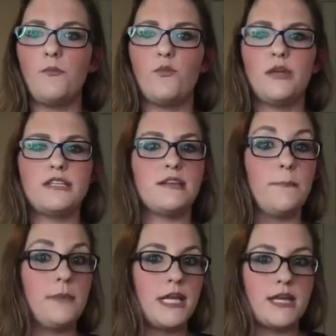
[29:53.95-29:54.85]
When
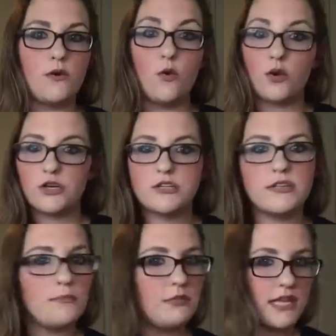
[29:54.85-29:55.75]
somebody orders
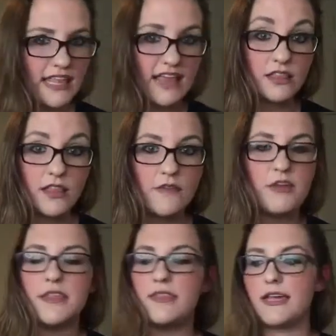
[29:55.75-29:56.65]
something and they love it,